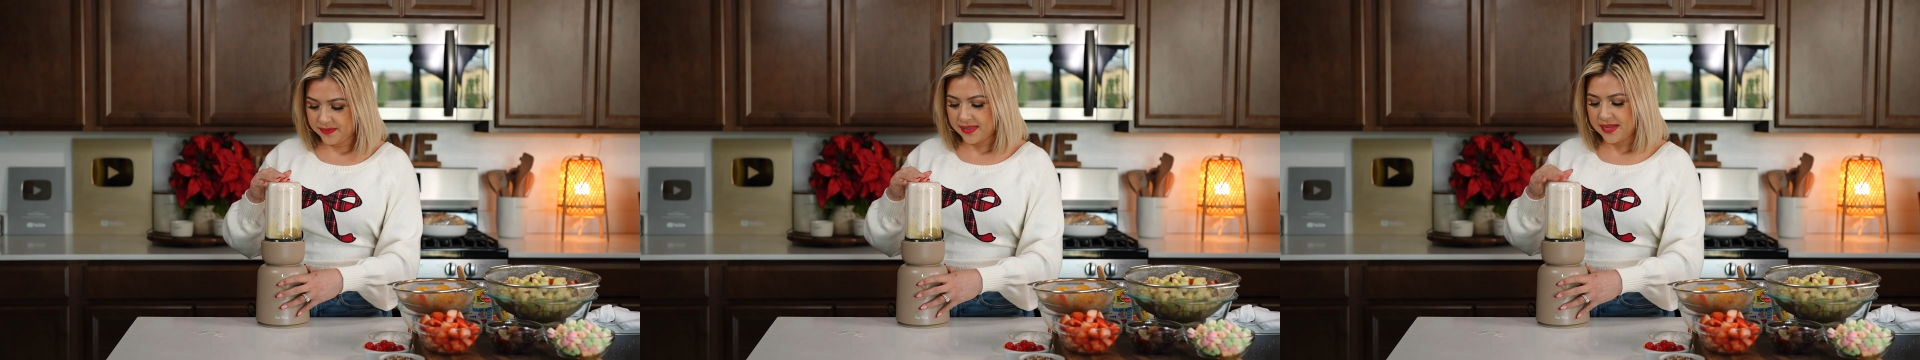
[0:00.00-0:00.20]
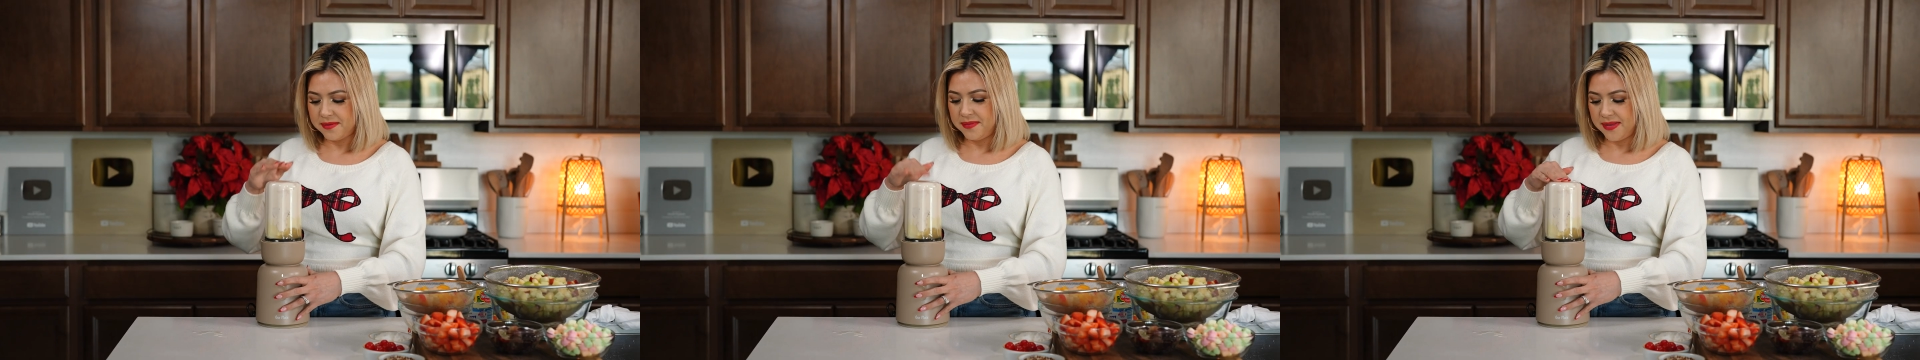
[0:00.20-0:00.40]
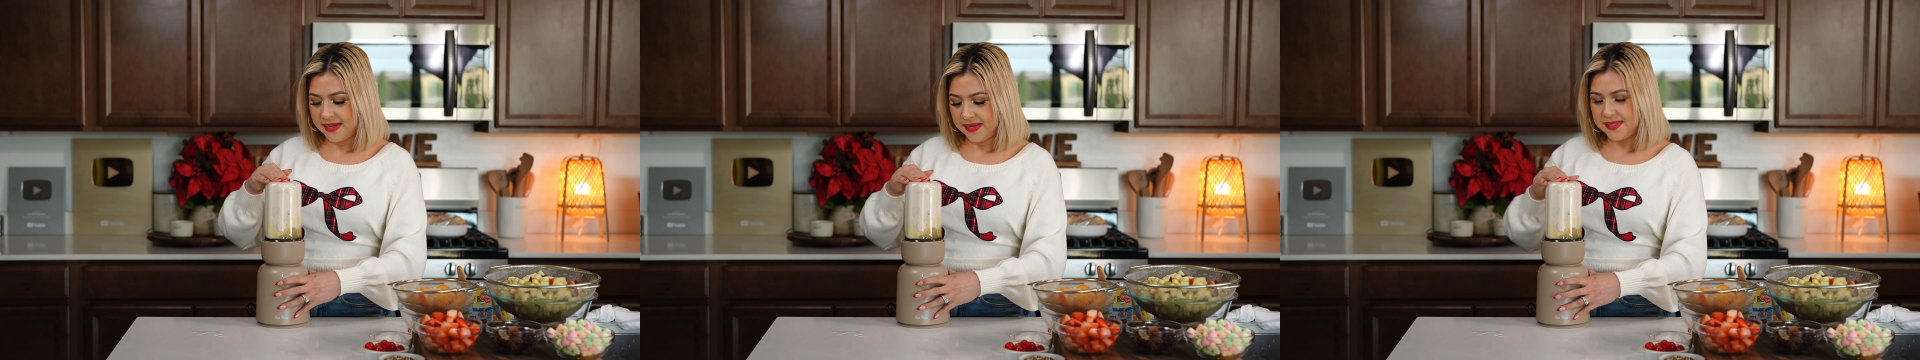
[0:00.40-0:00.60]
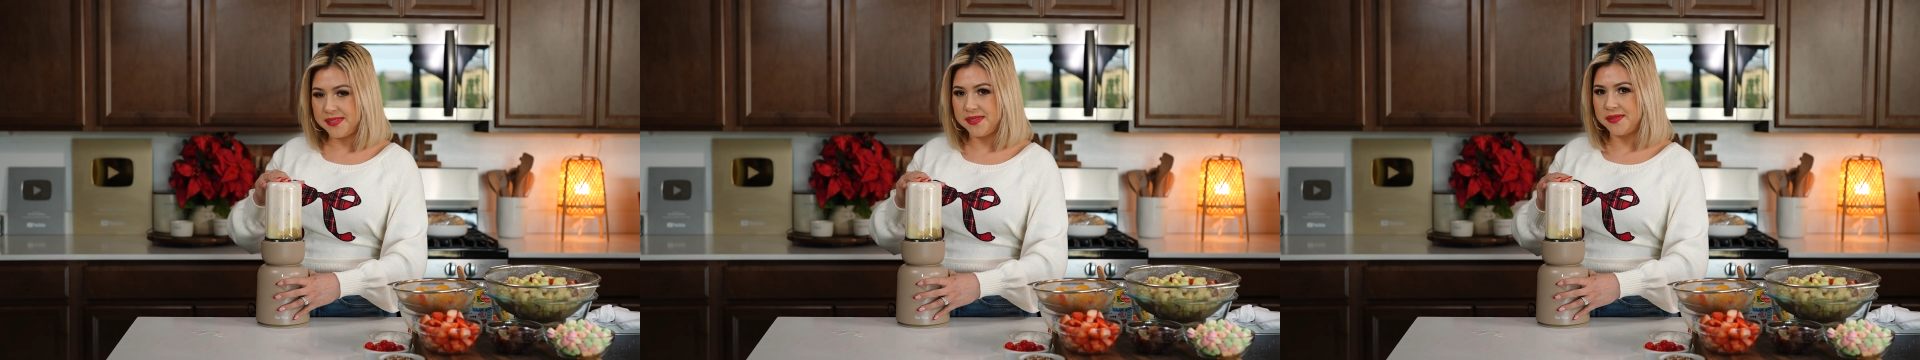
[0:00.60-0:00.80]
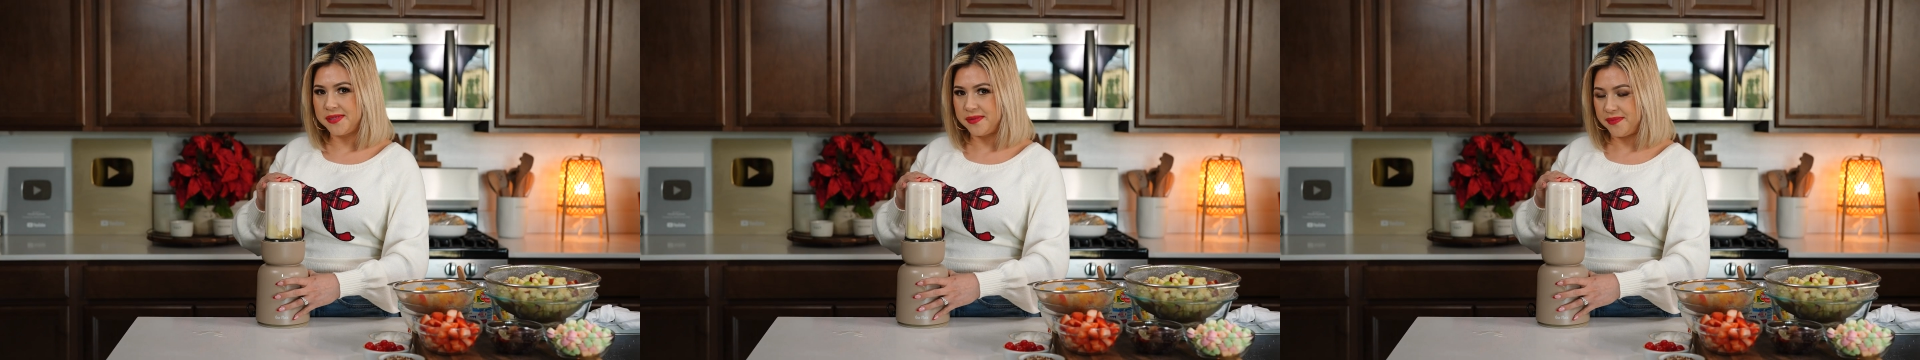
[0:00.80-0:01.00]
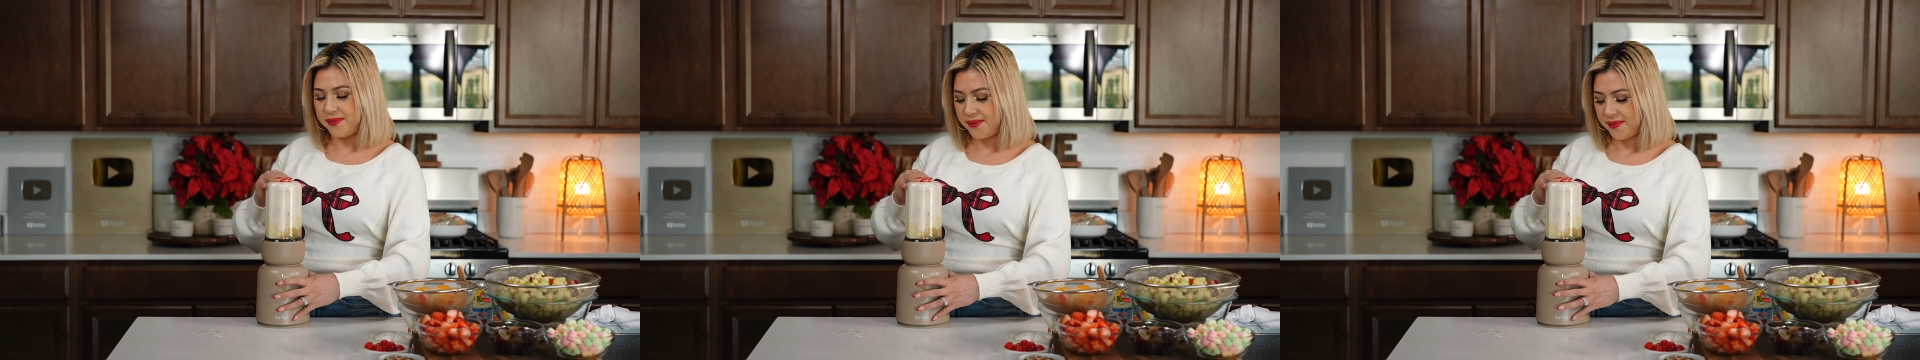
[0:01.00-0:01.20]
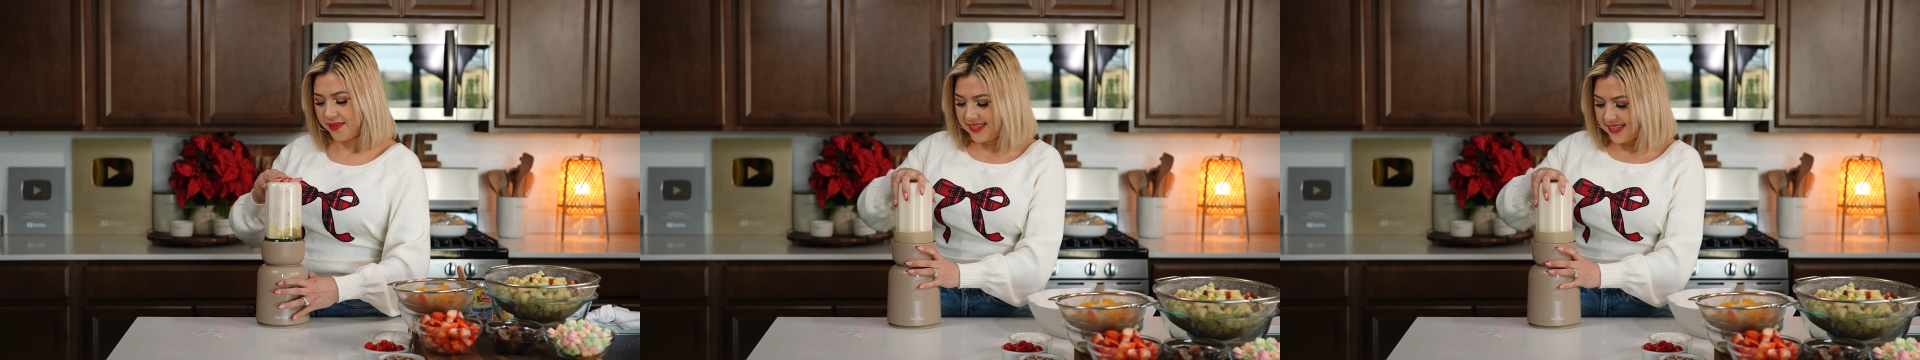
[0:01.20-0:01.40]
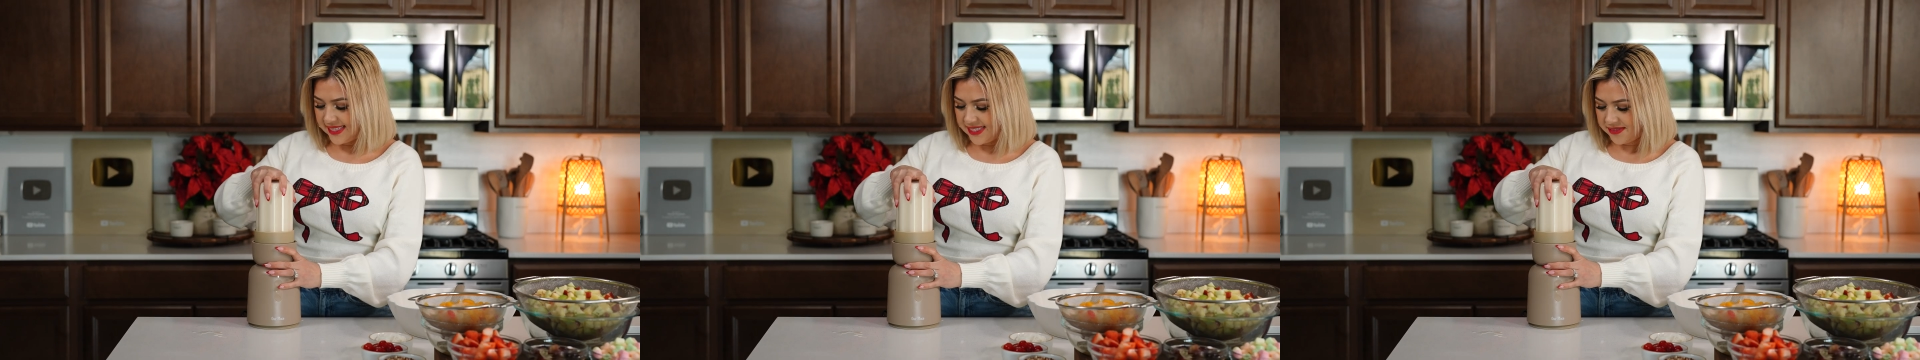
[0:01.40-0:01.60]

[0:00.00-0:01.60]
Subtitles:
Now blend till smooth. Okay,